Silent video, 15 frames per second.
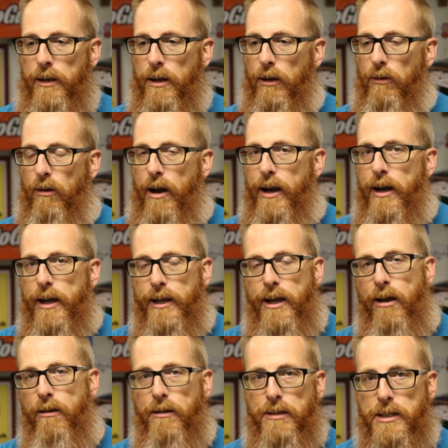Now, granted, I
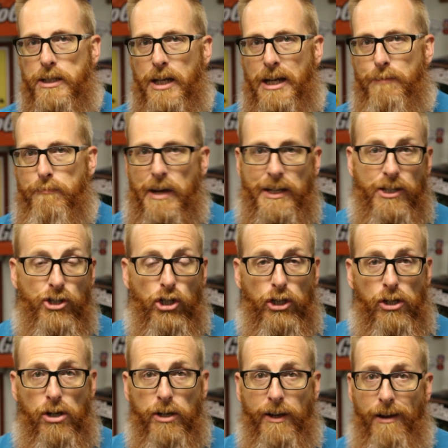carry the same message
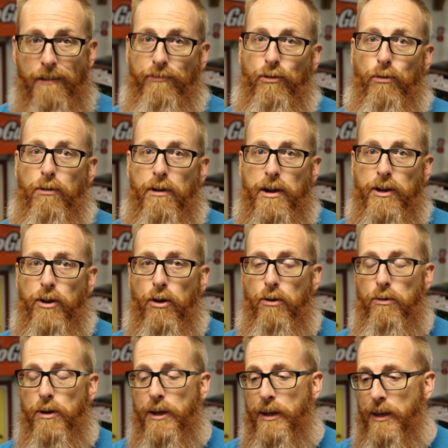along everywhere I
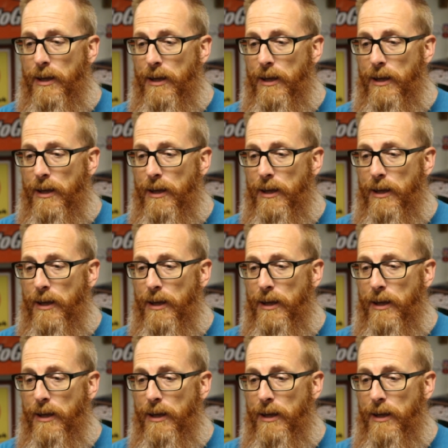go,